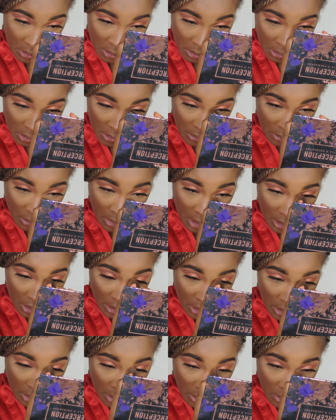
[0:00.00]
to my
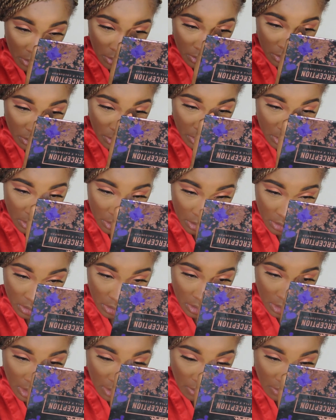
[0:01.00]
nose
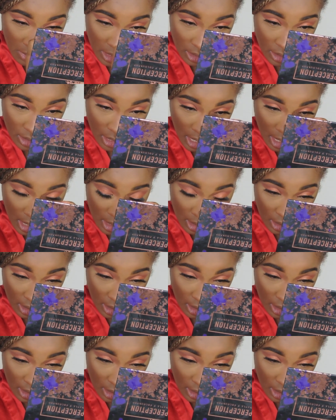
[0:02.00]
and make that